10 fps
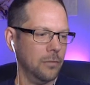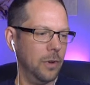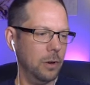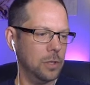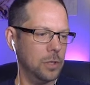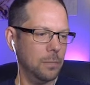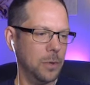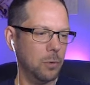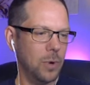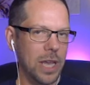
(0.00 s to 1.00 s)
Photoshop,
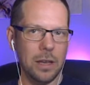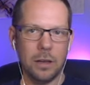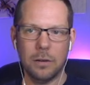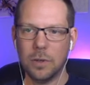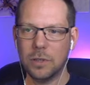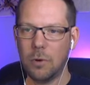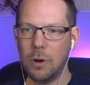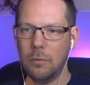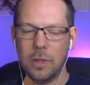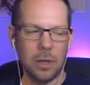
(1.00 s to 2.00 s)
you're weird. What's
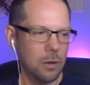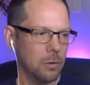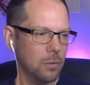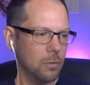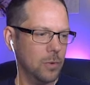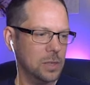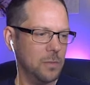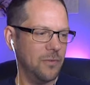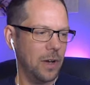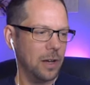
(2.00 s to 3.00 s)
wrong with you? Where's
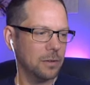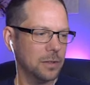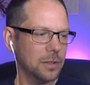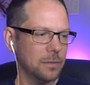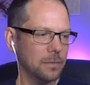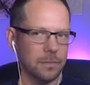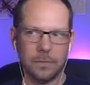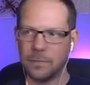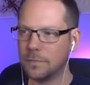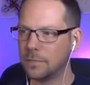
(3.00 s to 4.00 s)
my files?
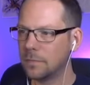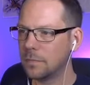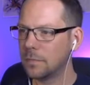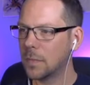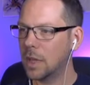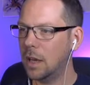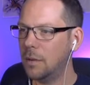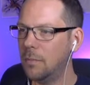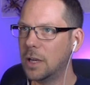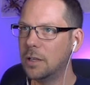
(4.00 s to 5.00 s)
Okay,
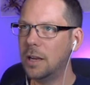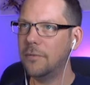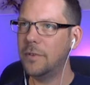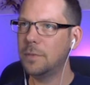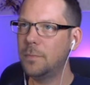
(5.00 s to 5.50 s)
bring Jellyfish